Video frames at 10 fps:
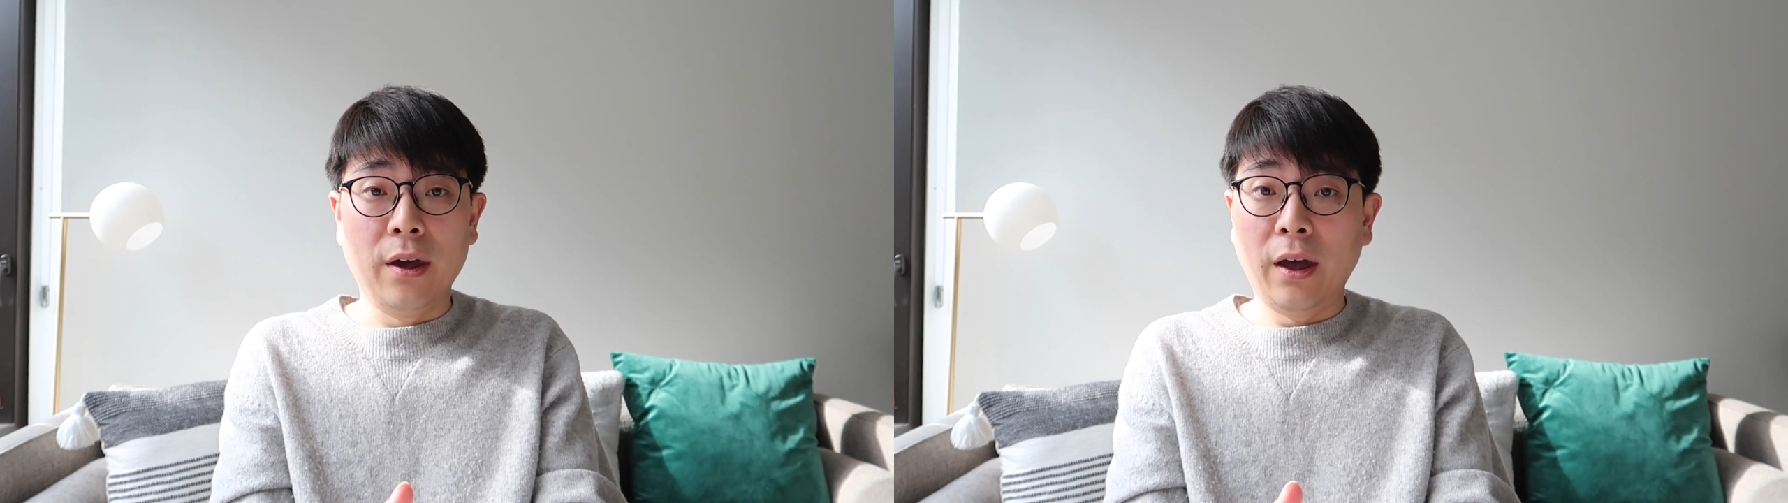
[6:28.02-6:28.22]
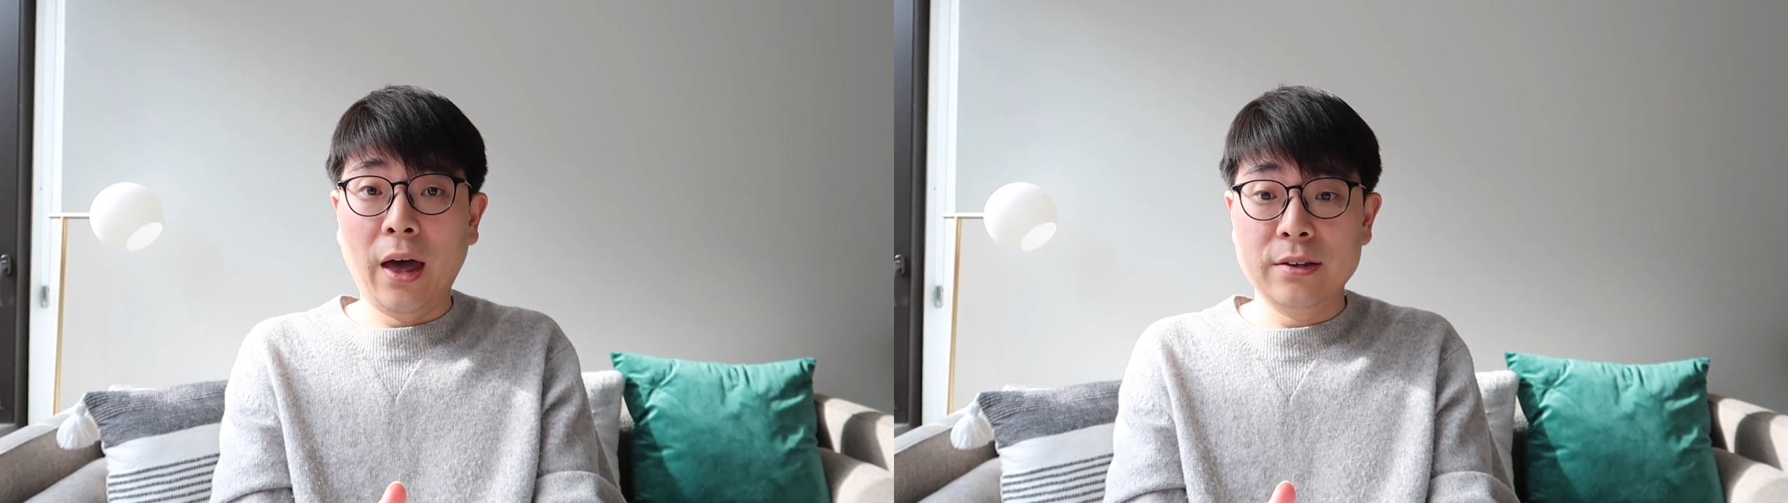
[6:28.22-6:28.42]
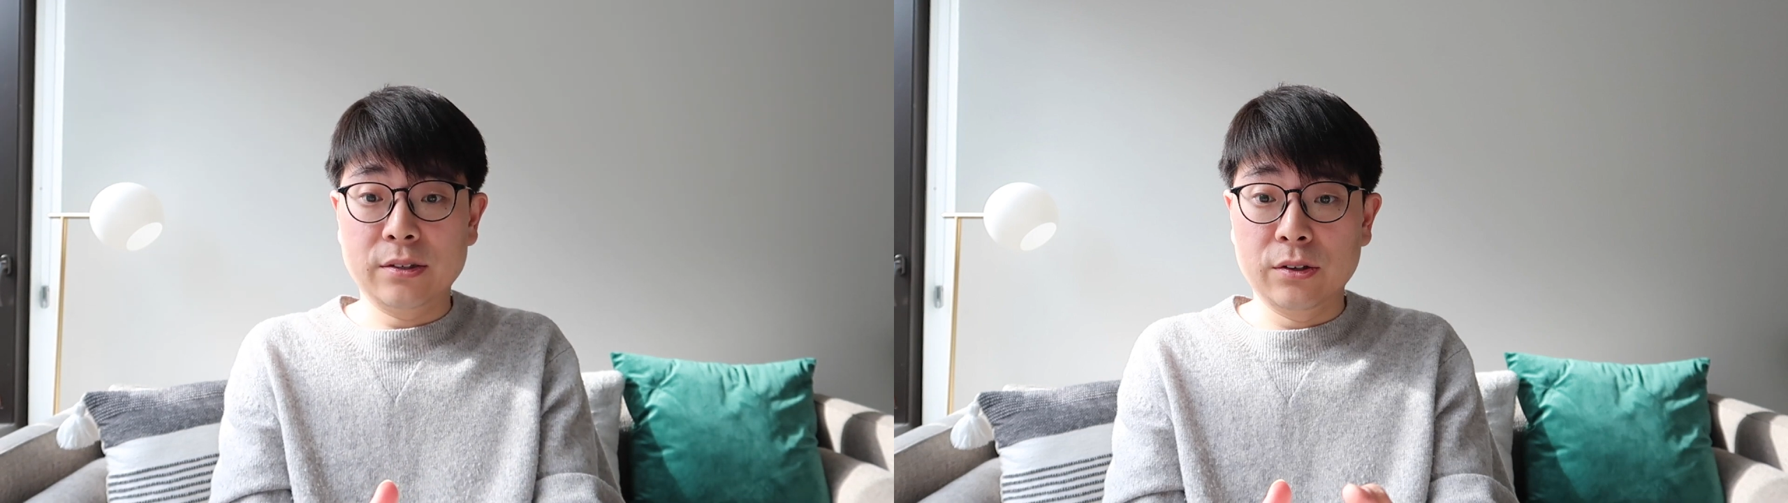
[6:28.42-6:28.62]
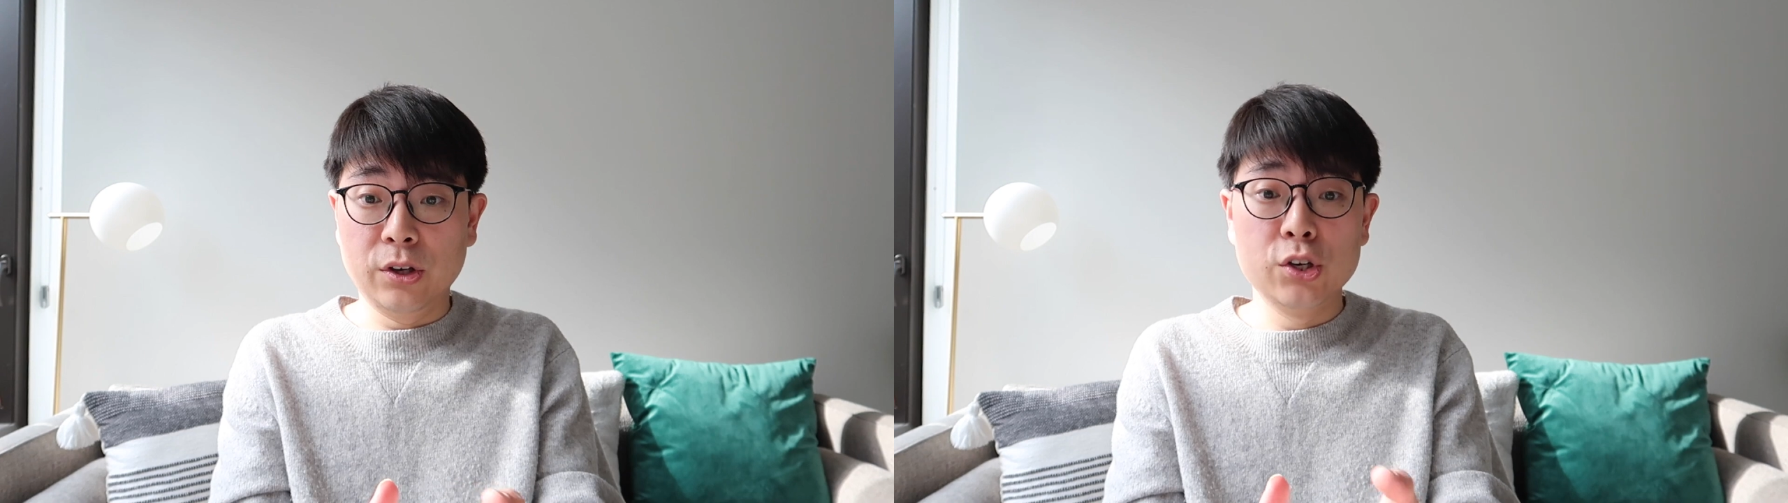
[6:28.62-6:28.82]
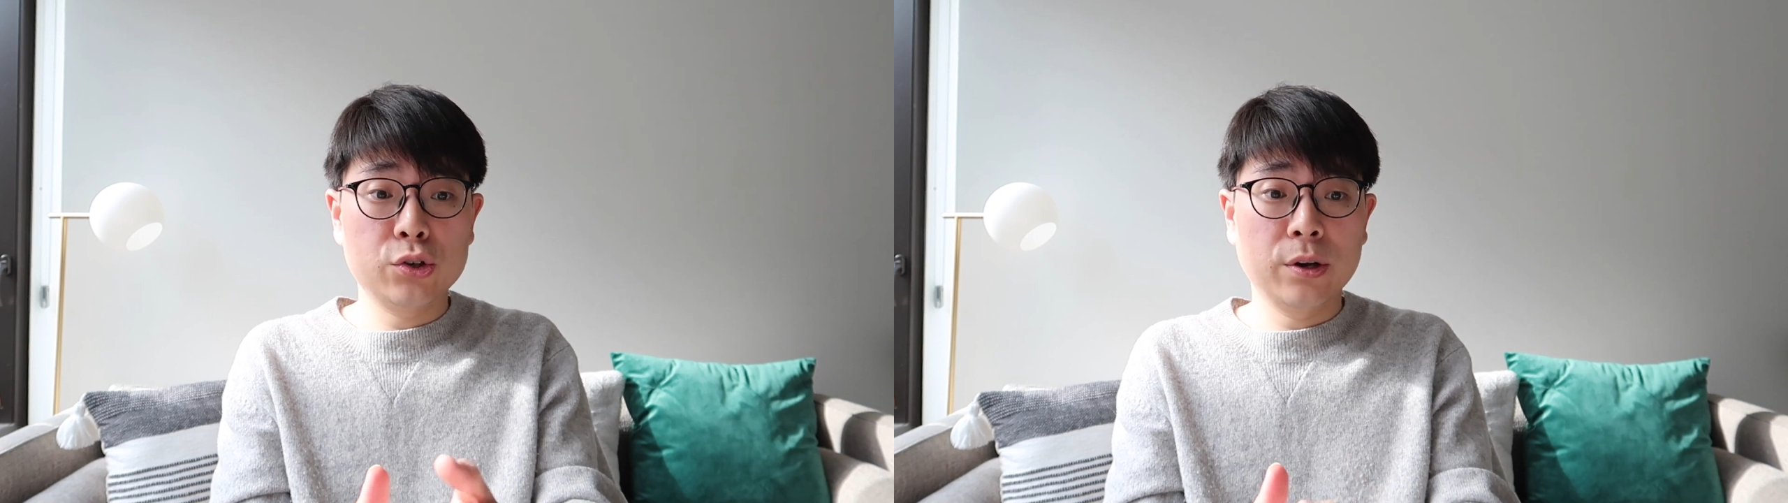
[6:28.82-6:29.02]
as
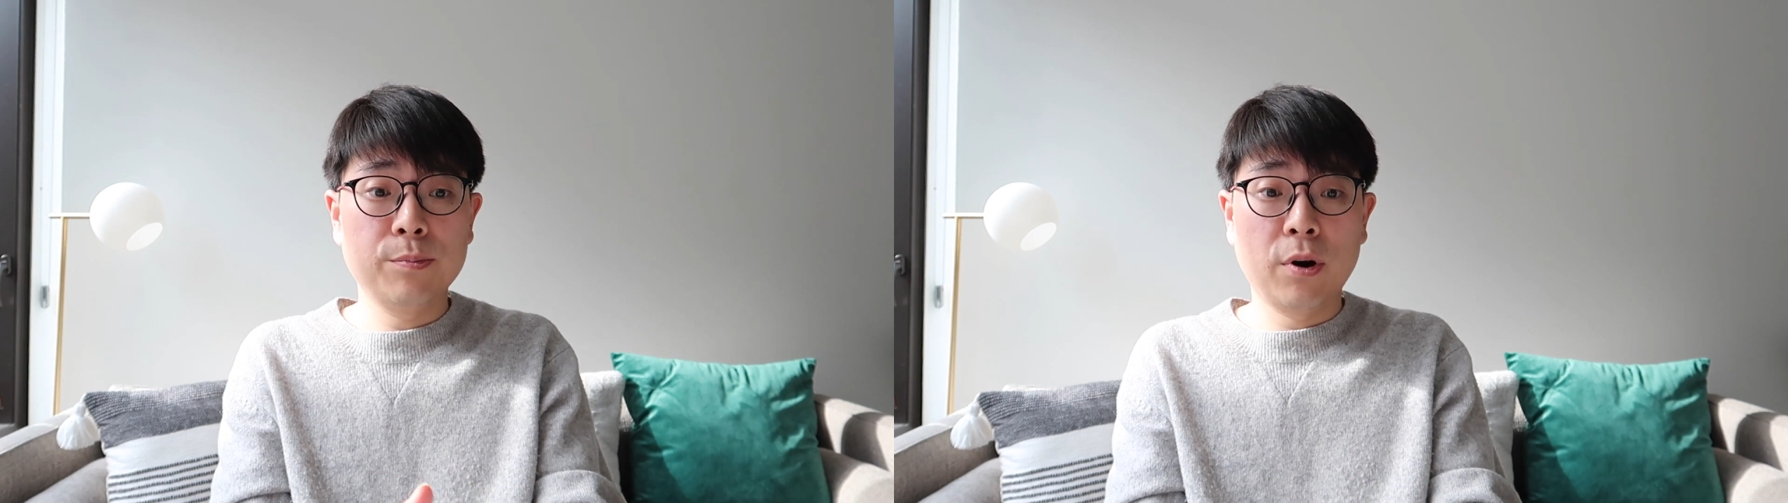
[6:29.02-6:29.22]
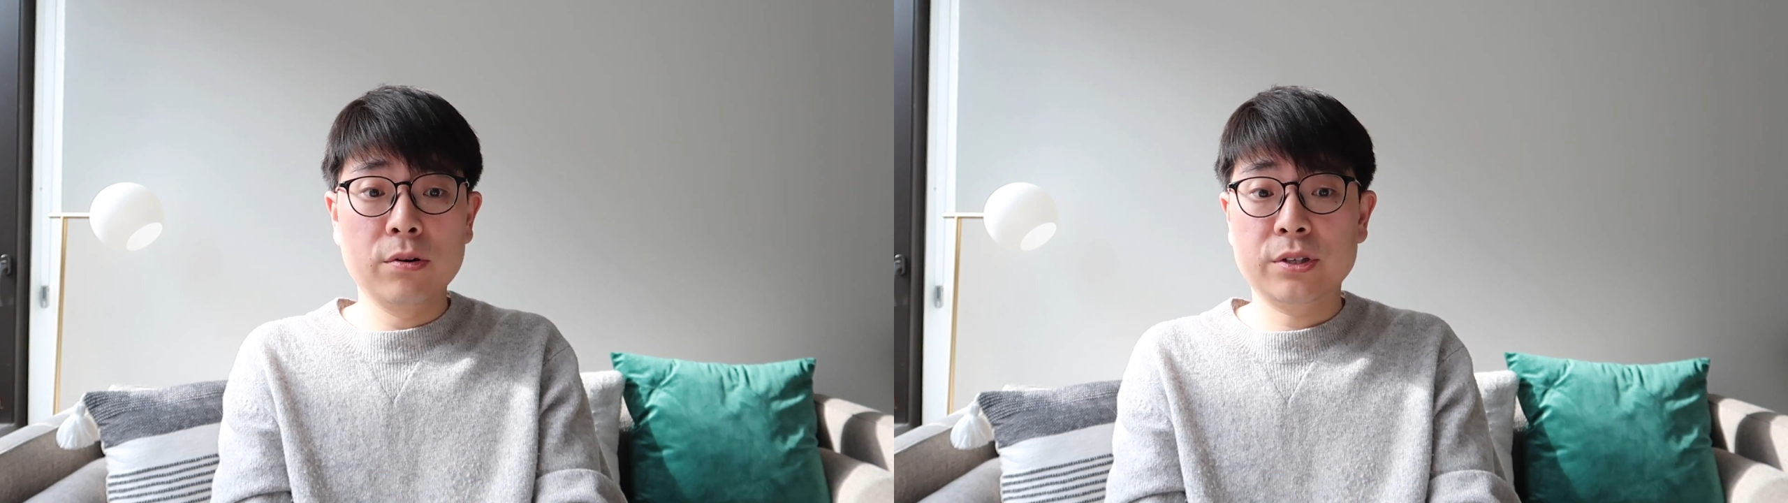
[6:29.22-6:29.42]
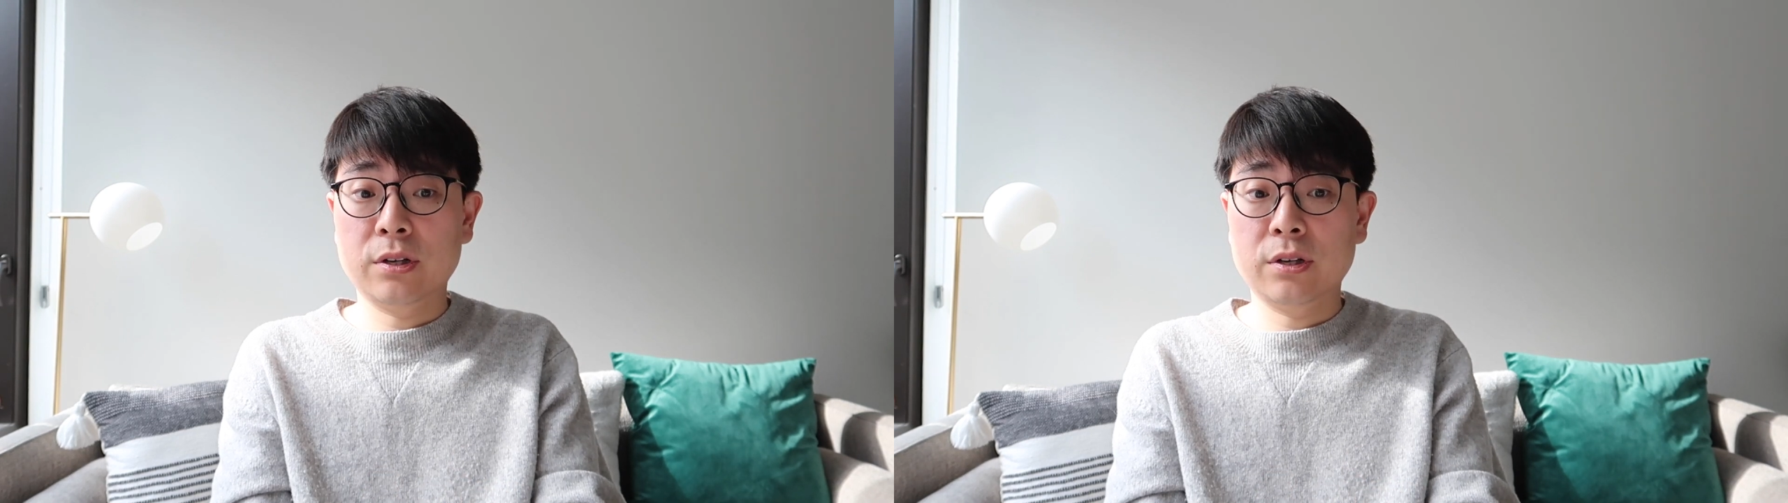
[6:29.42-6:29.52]
issuing birth